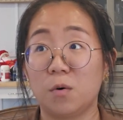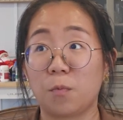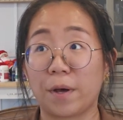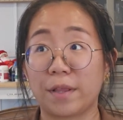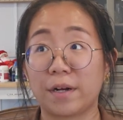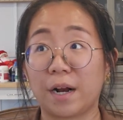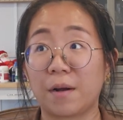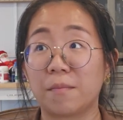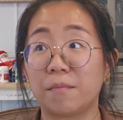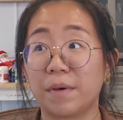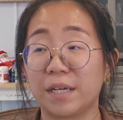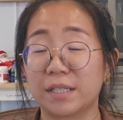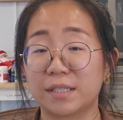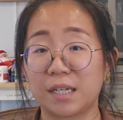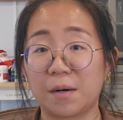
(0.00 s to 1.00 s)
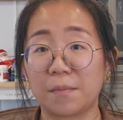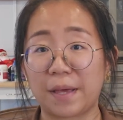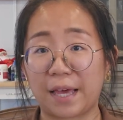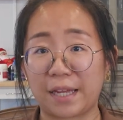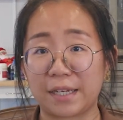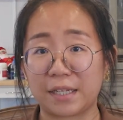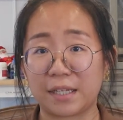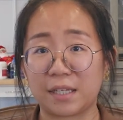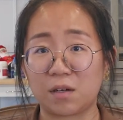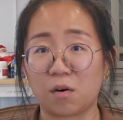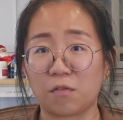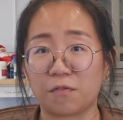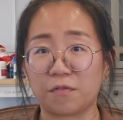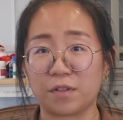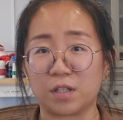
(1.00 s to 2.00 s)
whether I mixed up any
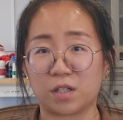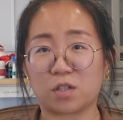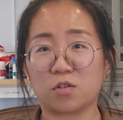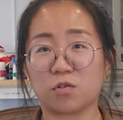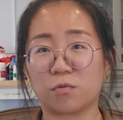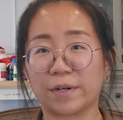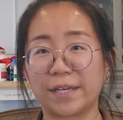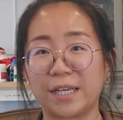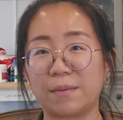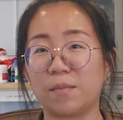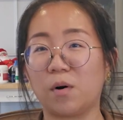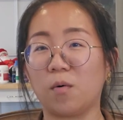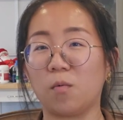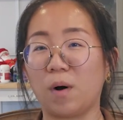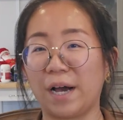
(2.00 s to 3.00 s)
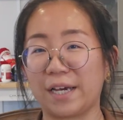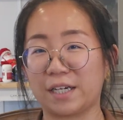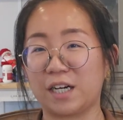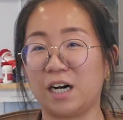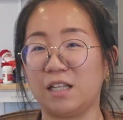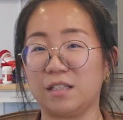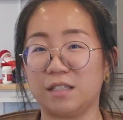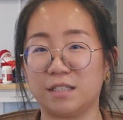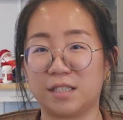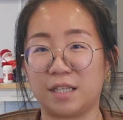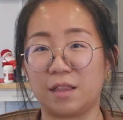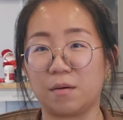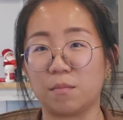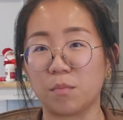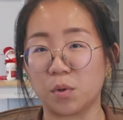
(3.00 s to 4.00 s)
of the cream or white colors
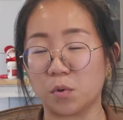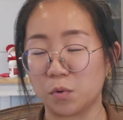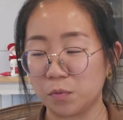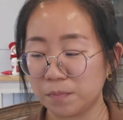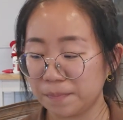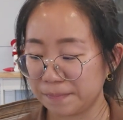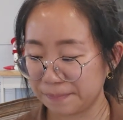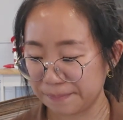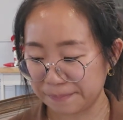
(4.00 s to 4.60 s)
in the moon,